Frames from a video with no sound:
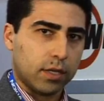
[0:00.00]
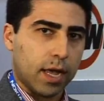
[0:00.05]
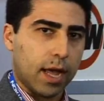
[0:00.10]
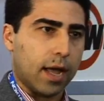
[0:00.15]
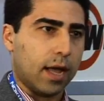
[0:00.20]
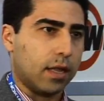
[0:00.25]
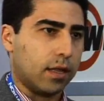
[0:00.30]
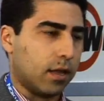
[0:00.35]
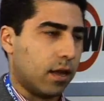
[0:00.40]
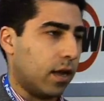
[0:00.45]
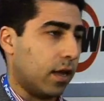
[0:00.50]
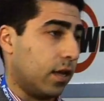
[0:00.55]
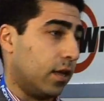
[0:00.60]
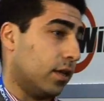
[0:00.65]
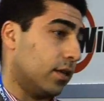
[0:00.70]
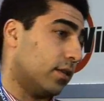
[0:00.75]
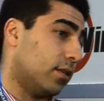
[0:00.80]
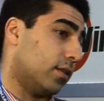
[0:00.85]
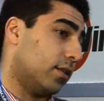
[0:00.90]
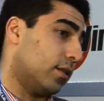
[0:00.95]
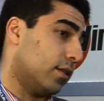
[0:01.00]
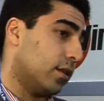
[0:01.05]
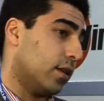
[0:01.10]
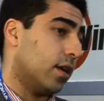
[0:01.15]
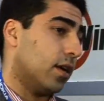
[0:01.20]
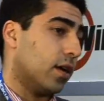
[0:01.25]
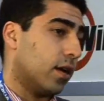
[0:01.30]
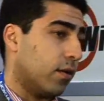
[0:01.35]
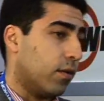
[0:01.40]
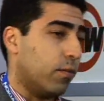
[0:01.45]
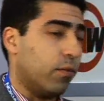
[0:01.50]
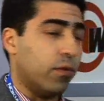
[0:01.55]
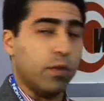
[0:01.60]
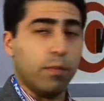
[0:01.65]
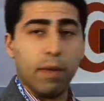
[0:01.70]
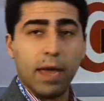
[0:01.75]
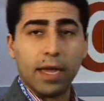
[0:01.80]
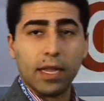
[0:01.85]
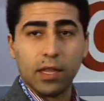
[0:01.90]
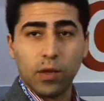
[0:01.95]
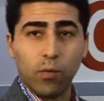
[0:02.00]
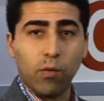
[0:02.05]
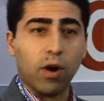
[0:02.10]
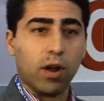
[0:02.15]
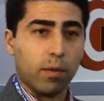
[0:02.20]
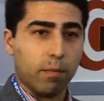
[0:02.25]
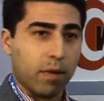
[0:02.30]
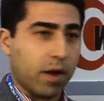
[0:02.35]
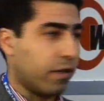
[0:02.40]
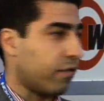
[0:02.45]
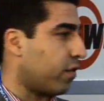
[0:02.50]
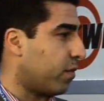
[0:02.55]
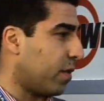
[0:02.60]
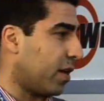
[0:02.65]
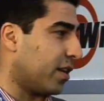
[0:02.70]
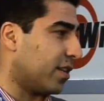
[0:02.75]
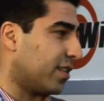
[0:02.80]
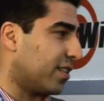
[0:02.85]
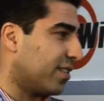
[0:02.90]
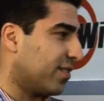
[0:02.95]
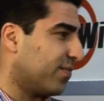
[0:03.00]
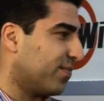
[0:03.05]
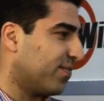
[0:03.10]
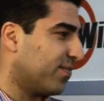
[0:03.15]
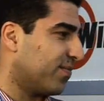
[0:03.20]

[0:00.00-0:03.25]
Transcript: that I guess would make them want to buy from us.